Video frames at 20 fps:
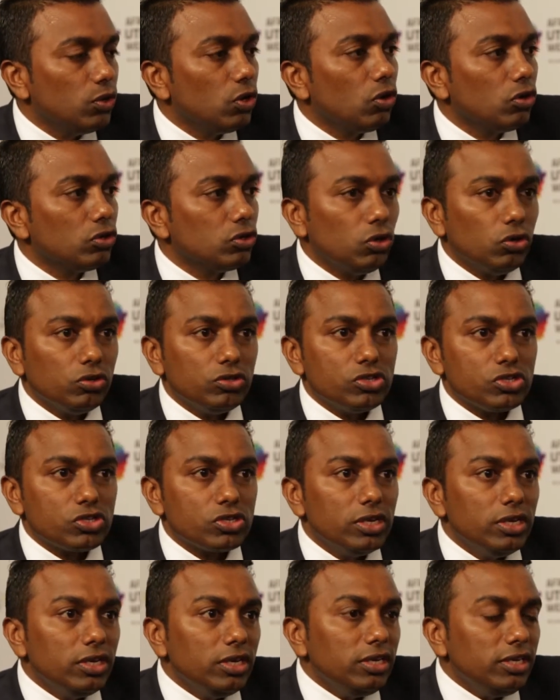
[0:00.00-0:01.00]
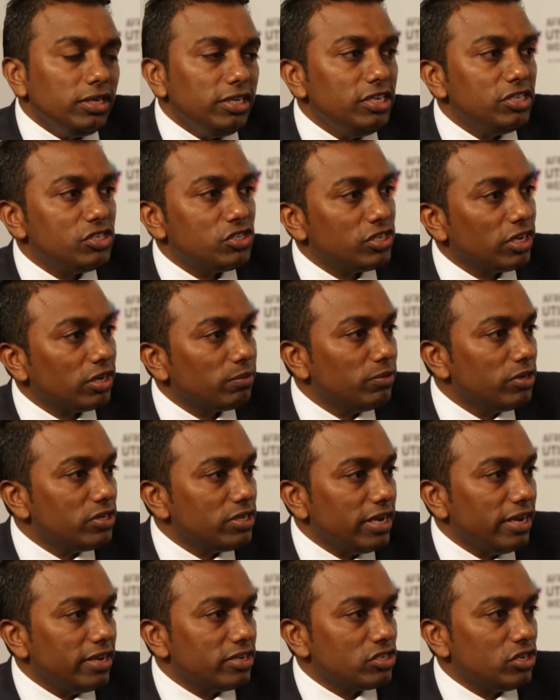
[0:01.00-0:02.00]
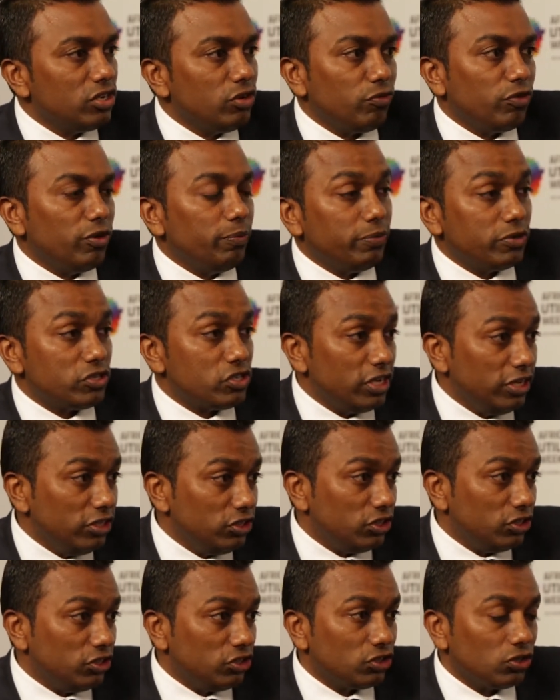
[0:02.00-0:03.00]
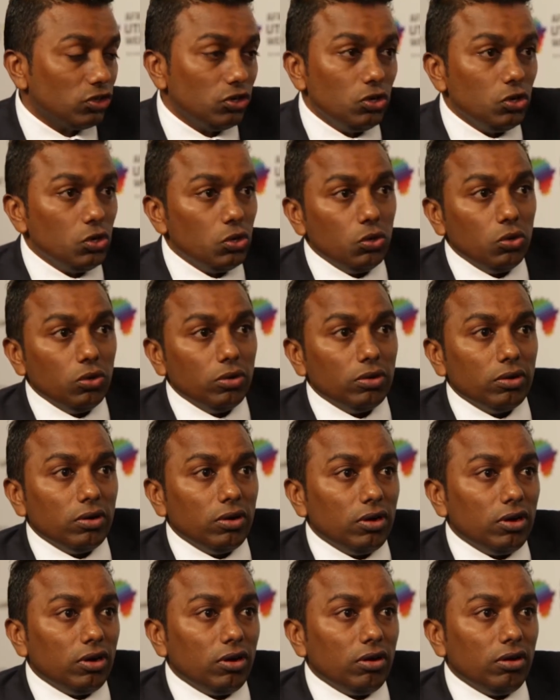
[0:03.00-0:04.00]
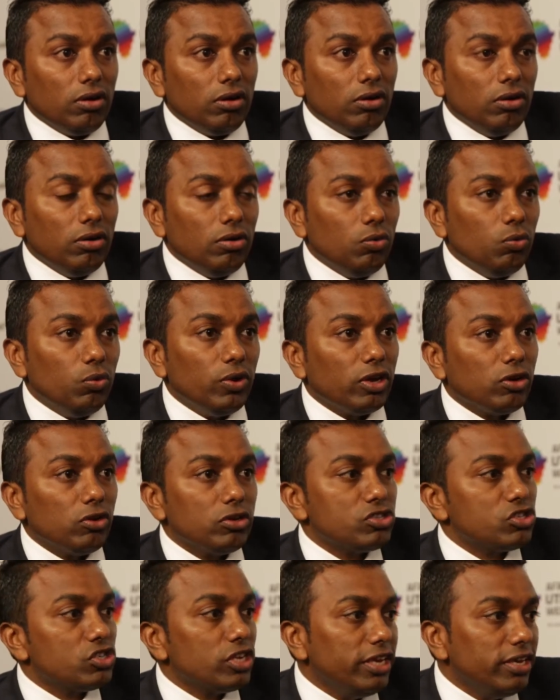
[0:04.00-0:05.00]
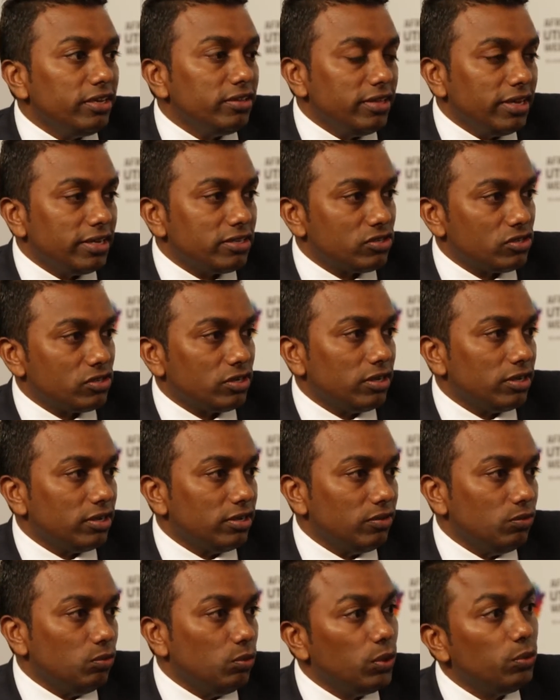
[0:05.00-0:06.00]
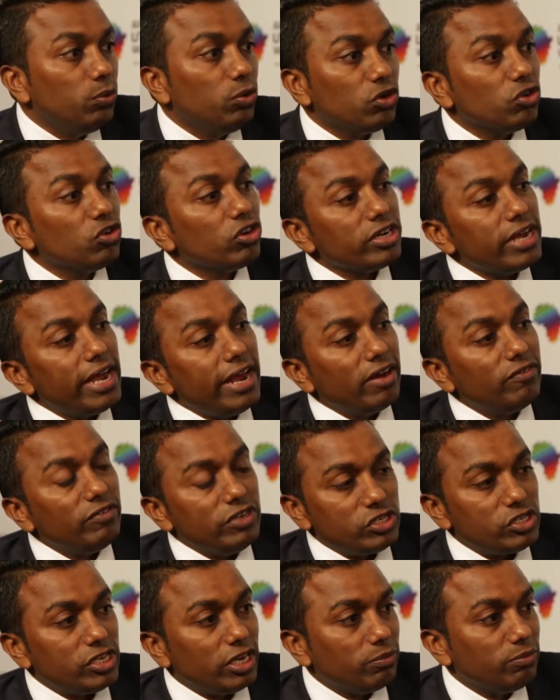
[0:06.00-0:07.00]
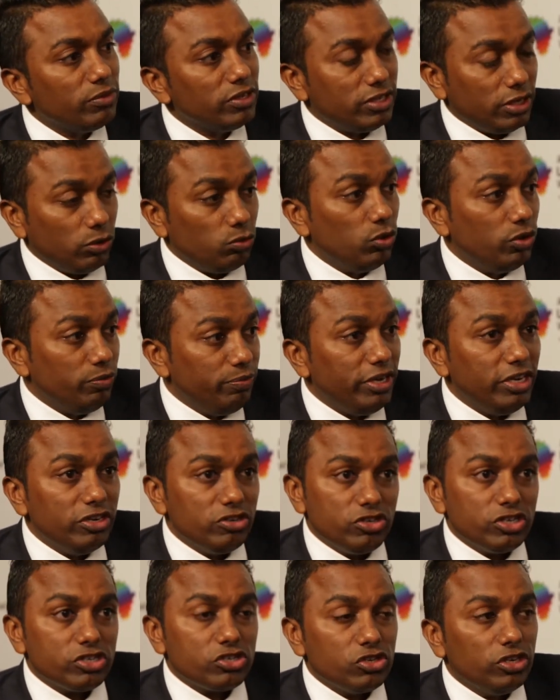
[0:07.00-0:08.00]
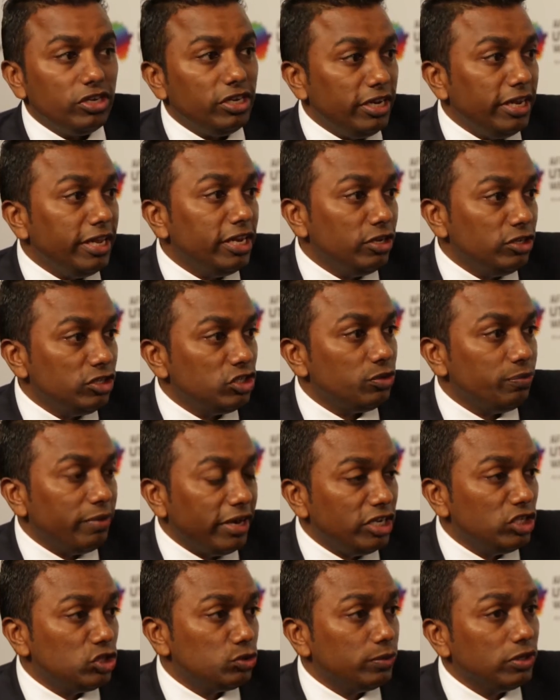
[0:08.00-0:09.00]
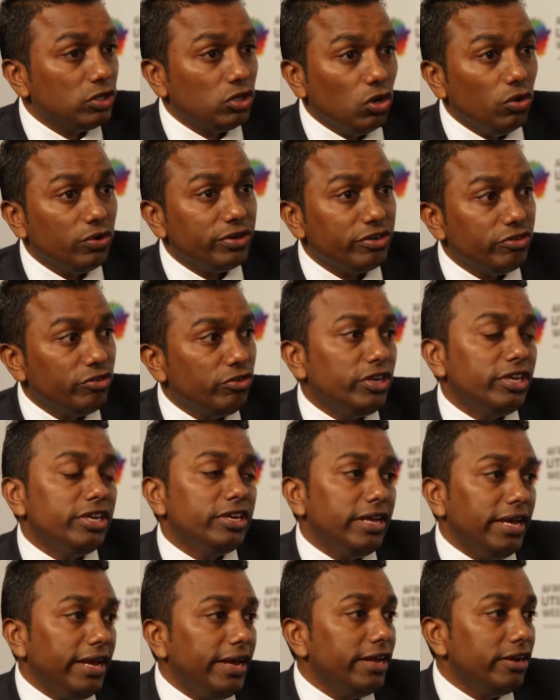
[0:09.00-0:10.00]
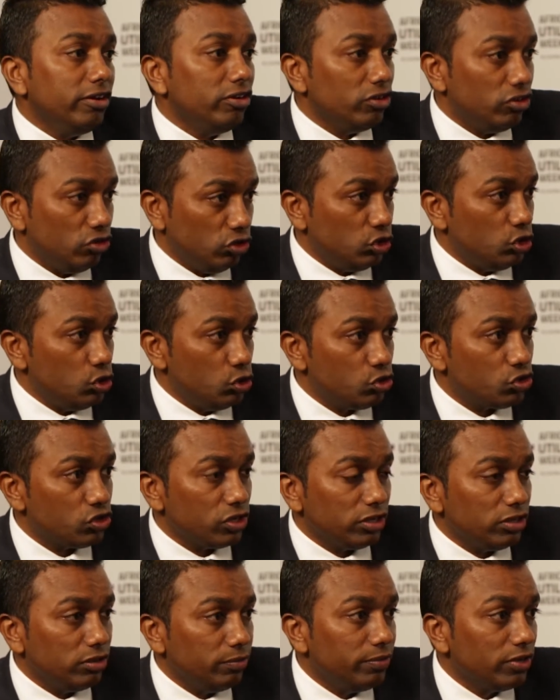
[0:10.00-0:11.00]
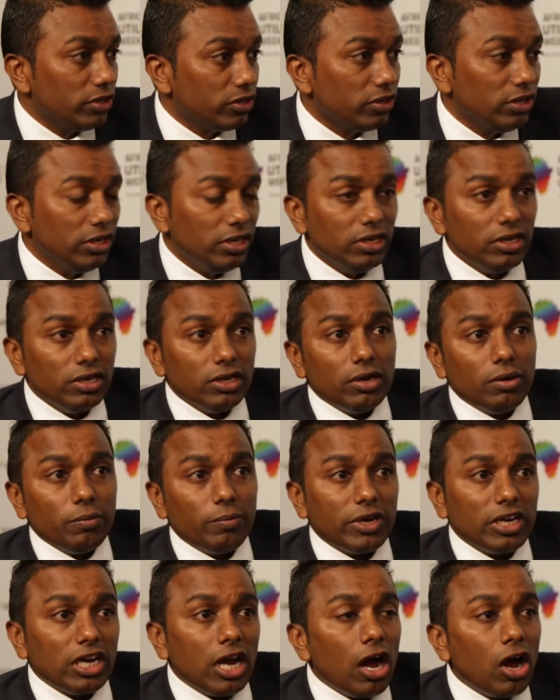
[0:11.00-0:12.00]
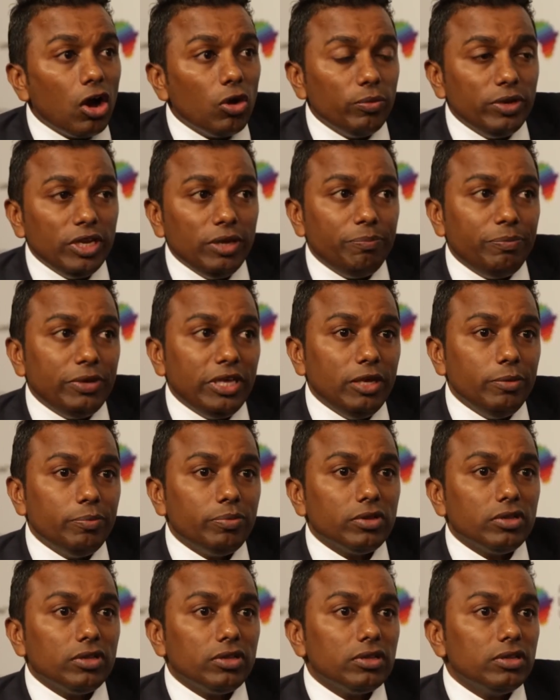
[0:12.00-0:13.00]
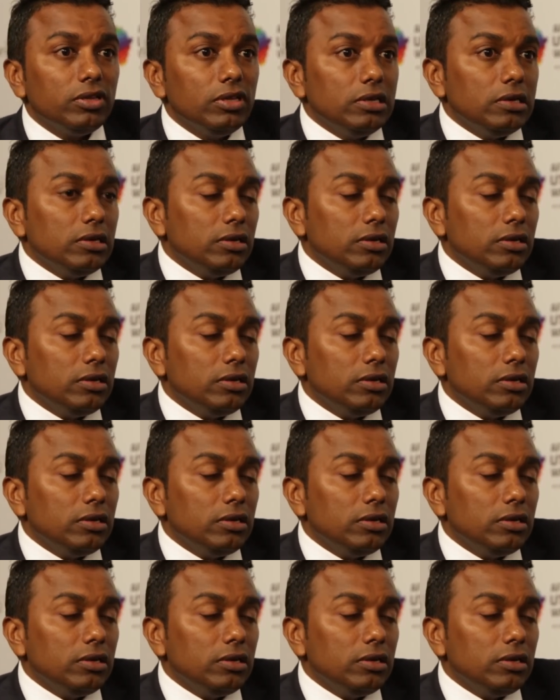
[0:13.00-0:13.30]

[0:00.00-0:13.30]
We all know this. Each segment has a different percentage. We are not saying that we would not have a segment that would be interested in energy management, going green and reducing the bill. But how many people